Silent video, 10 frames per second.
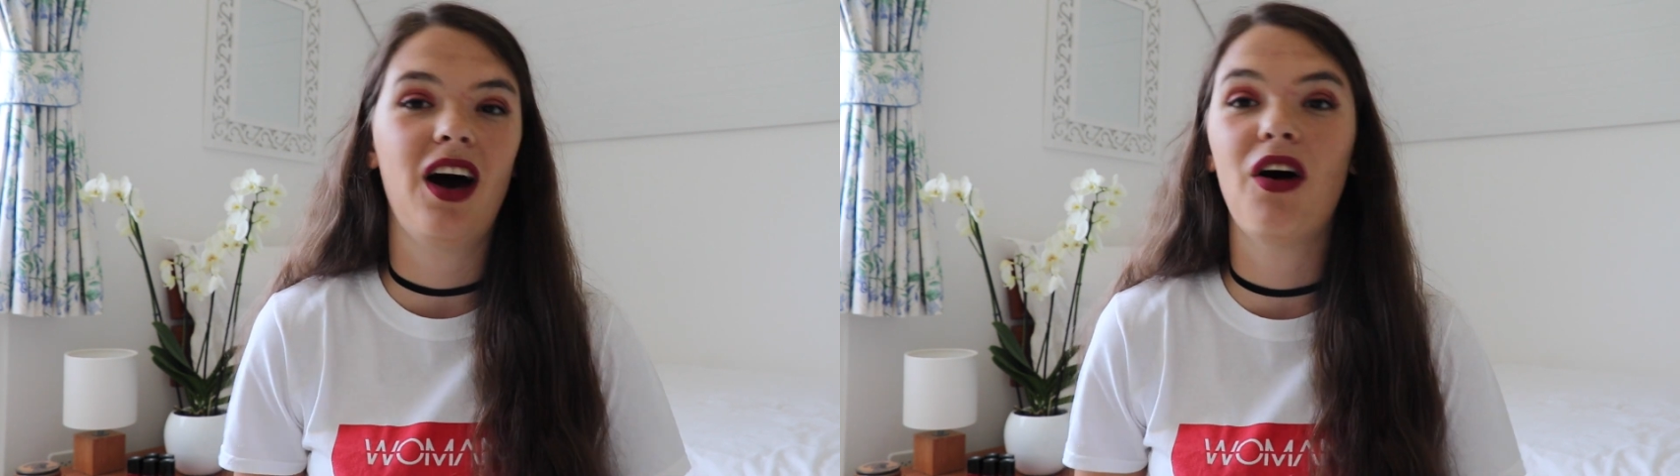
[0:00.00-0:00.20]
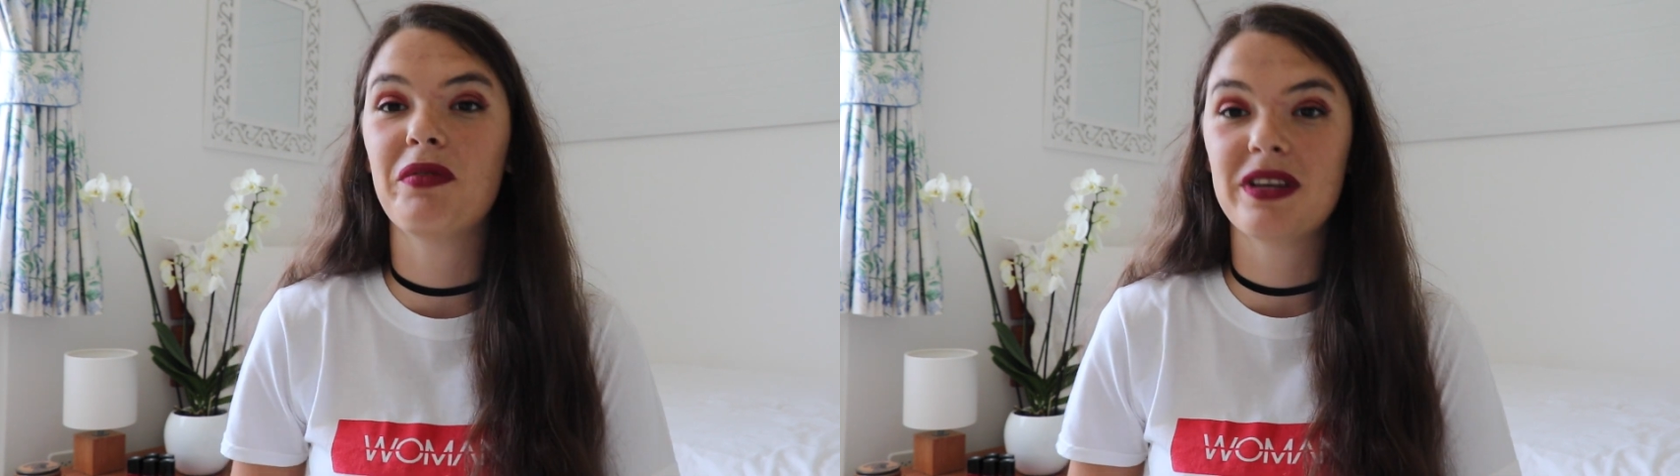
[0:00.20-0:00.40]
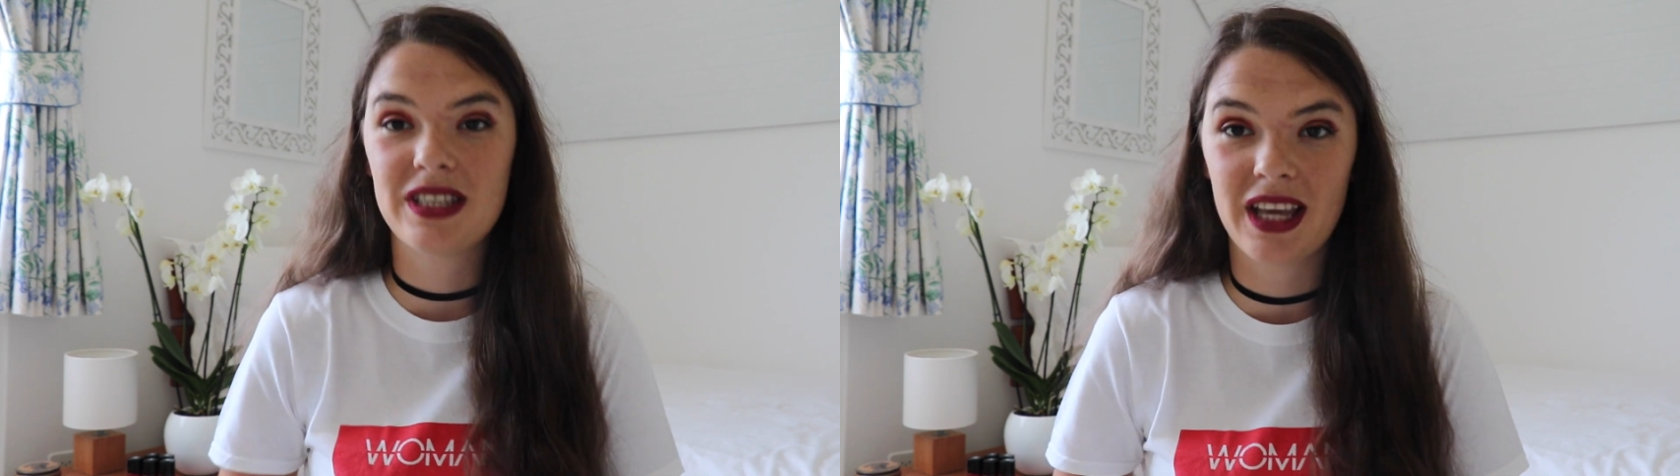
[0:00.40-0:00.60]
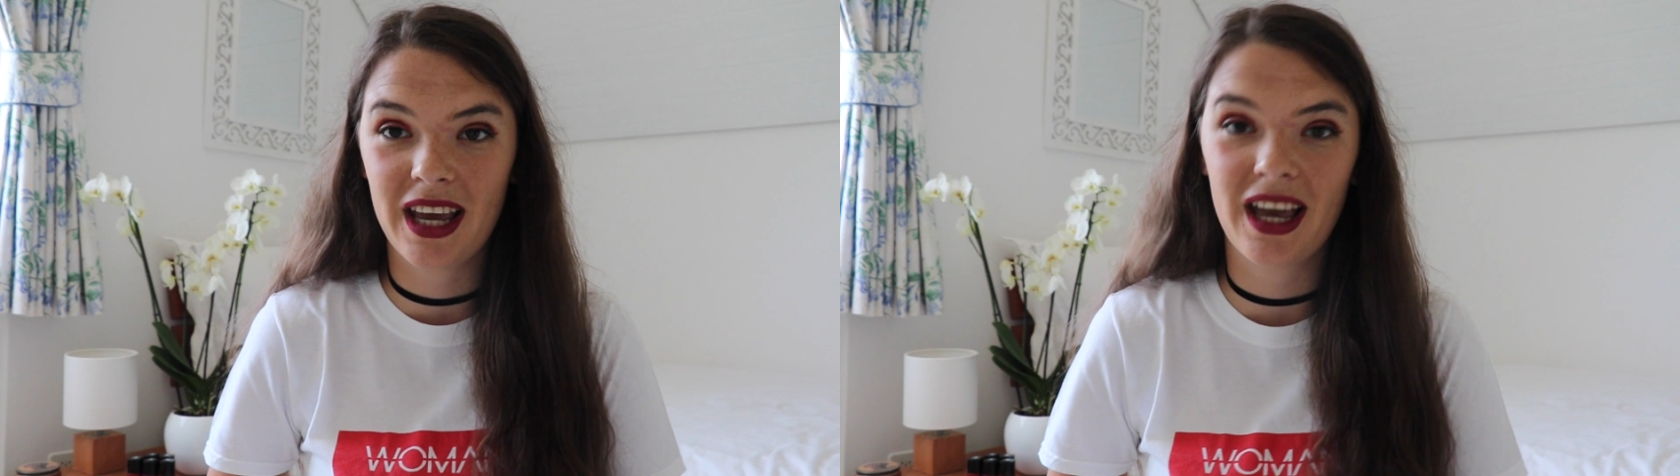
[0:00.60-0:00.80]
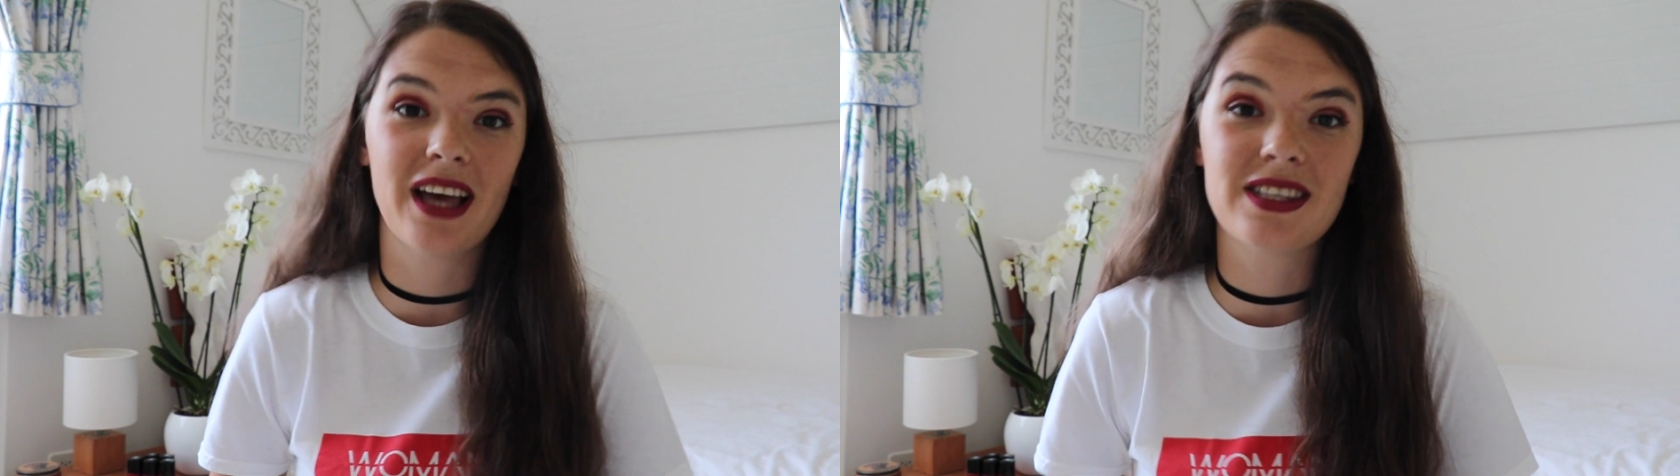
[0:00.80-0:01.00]

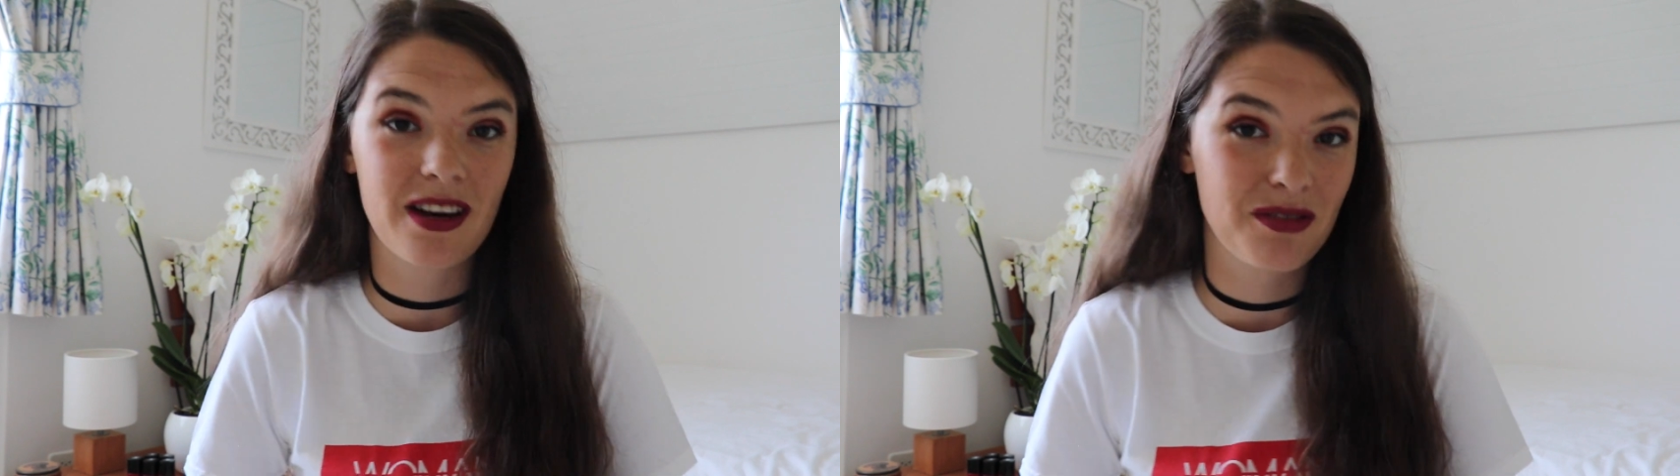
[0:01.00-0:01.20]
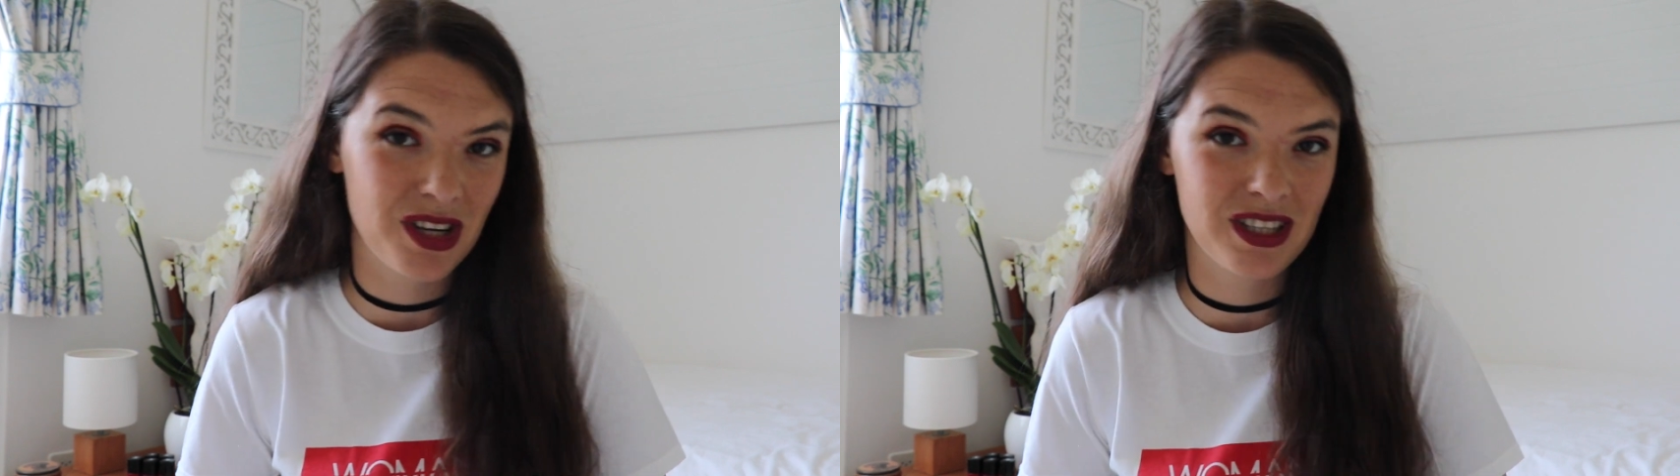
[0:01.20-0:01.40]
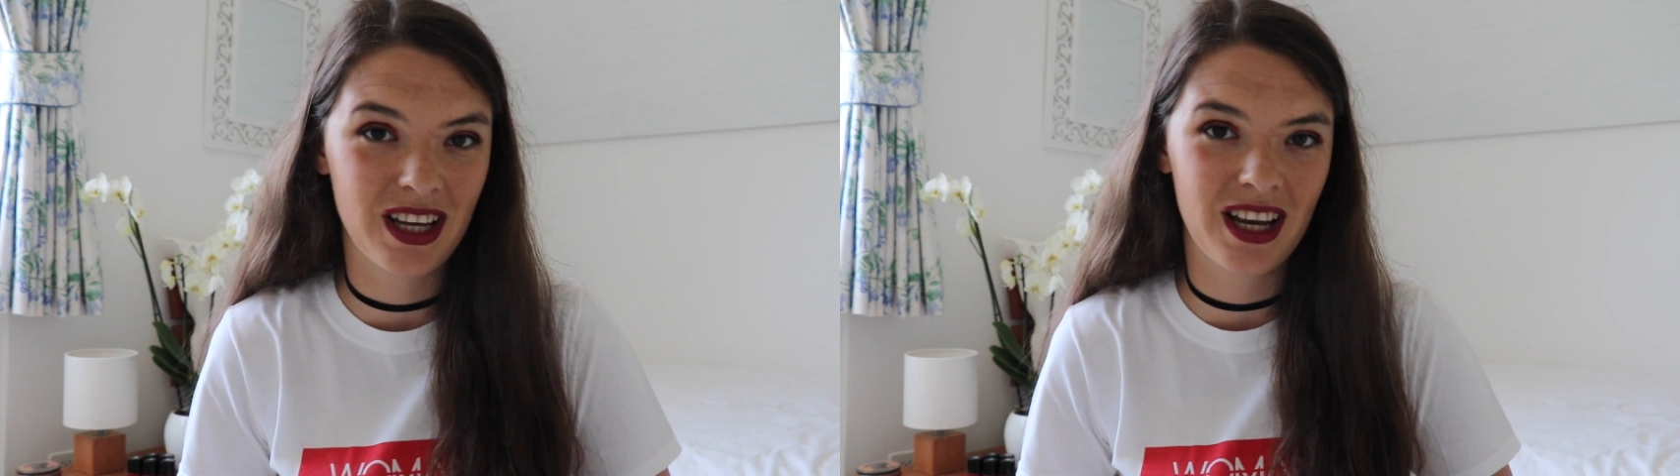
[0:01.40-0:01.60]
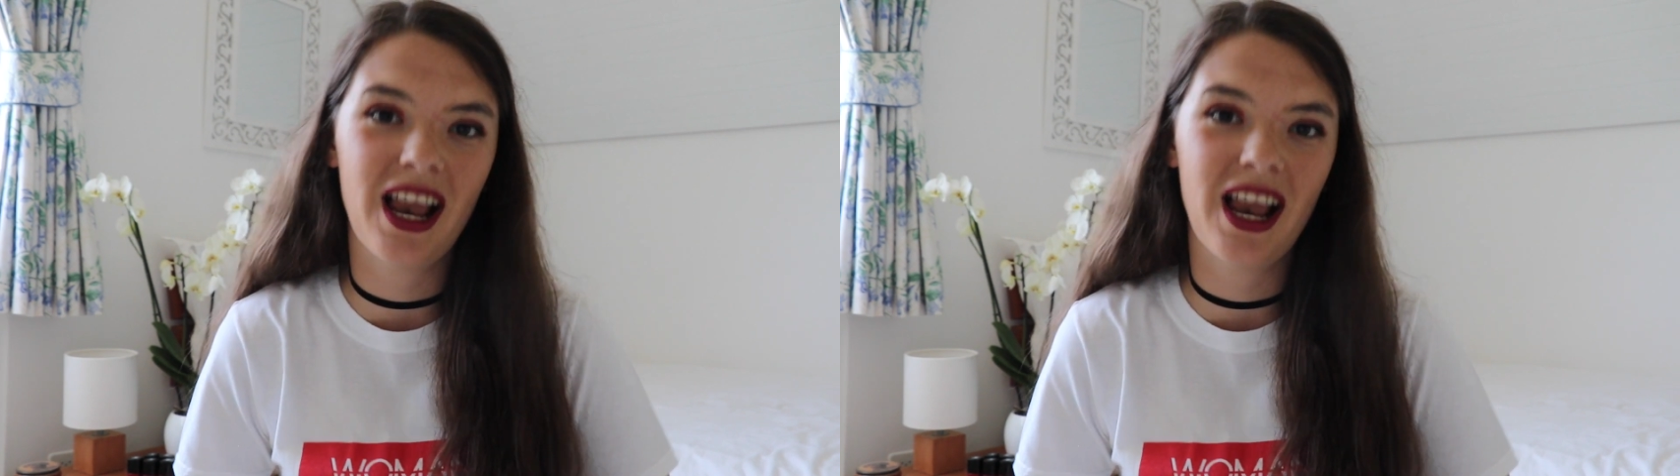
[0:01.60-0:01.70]
Obviously, as I've recently